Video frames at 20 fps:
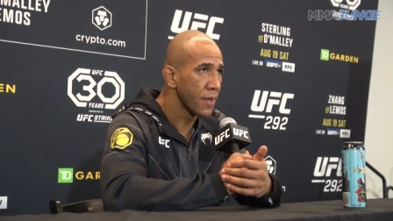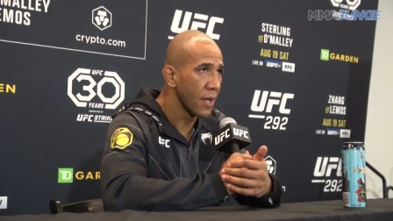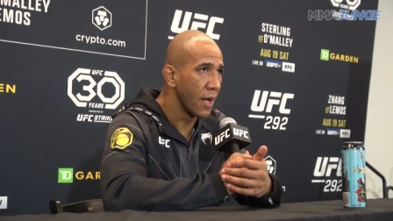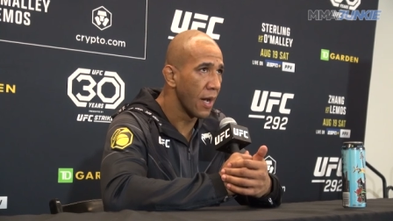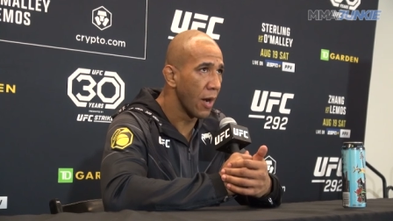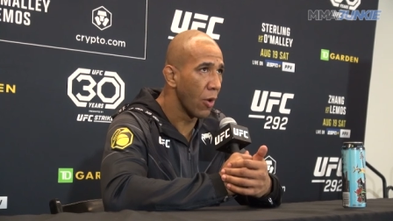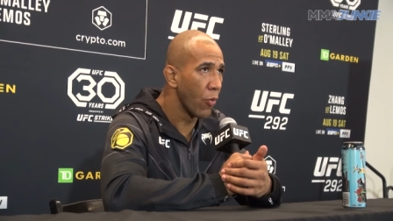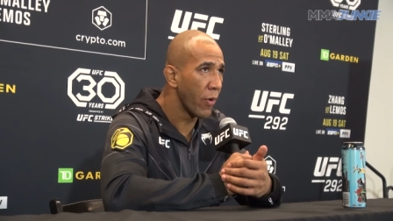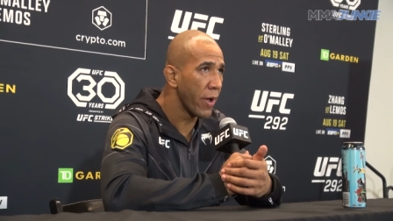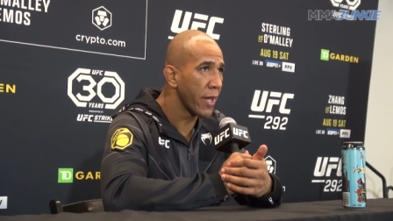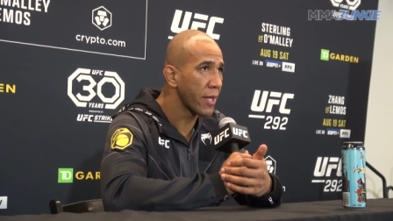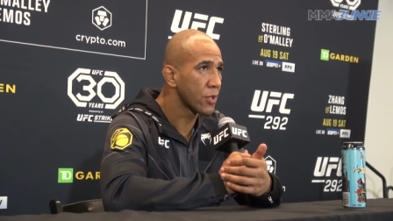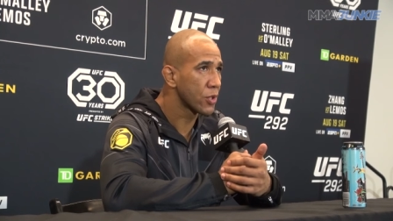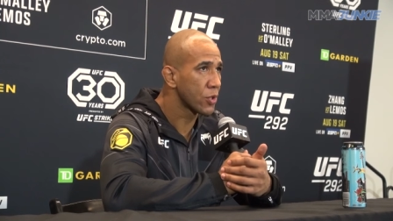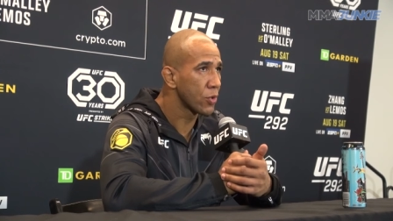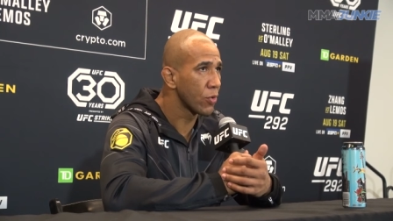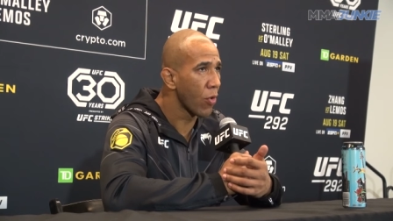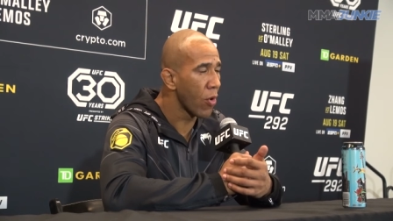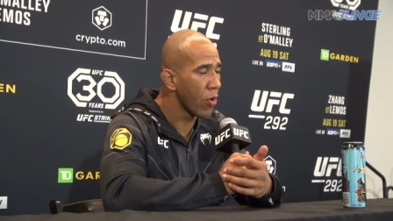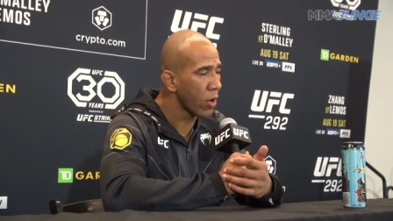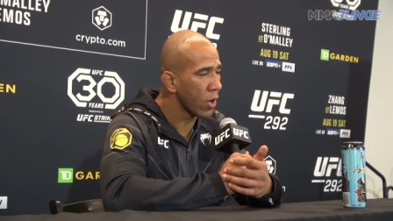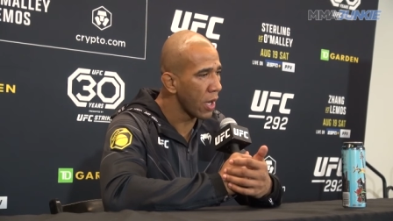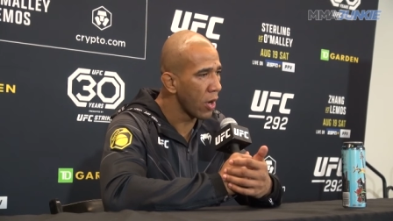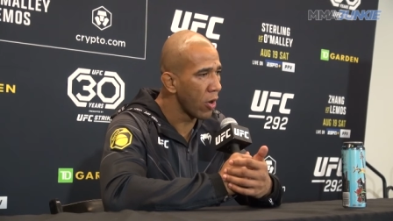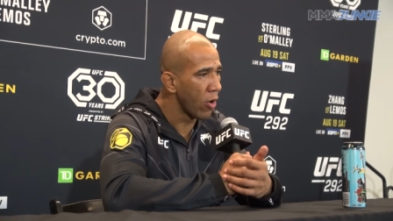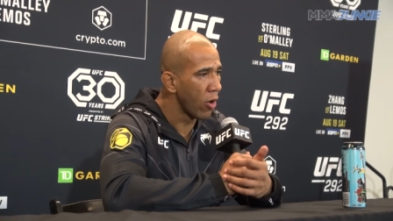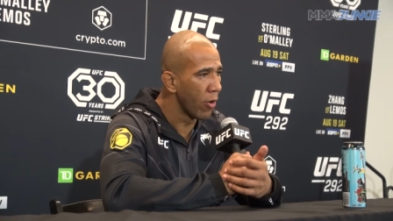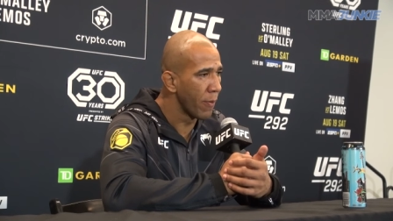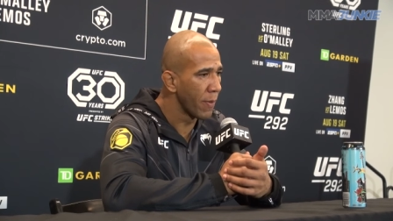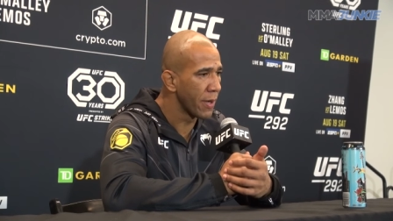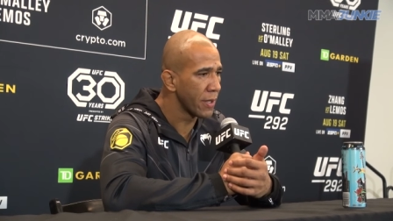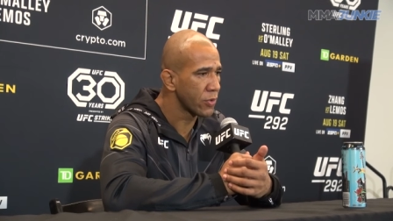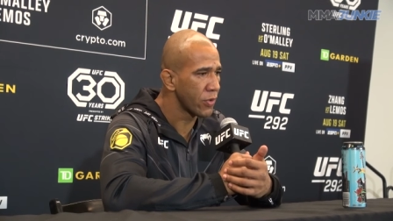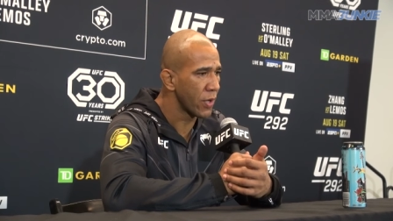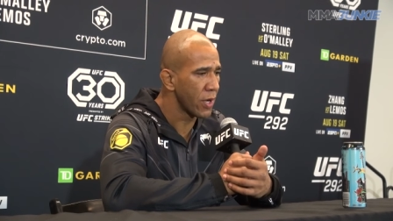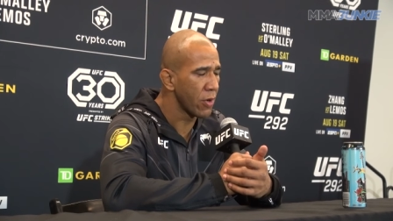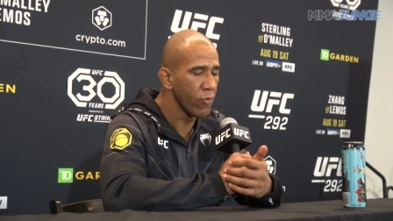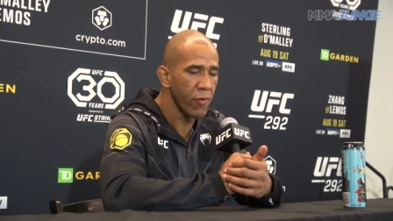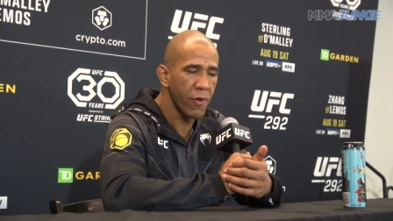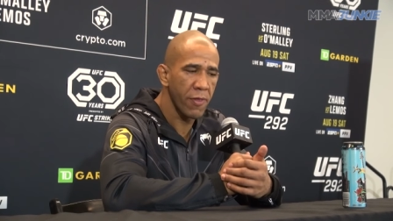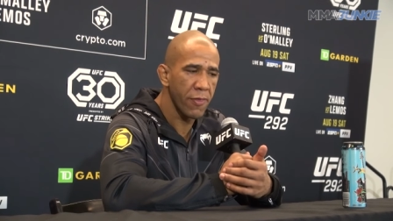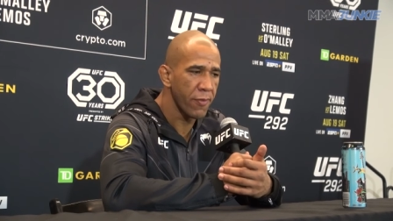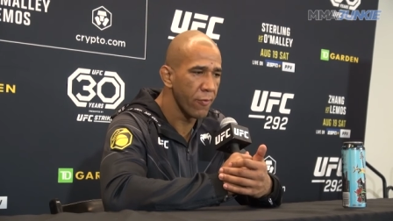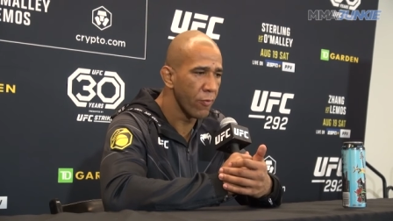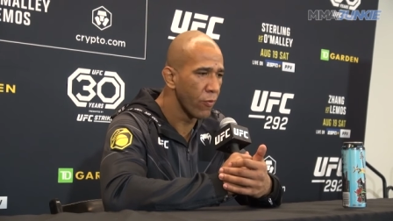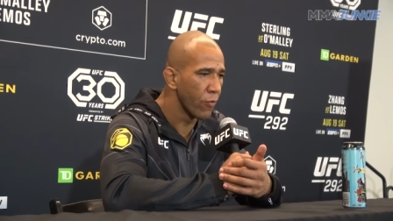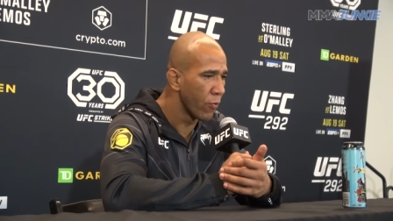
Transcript: I went to Oklahoma, trained with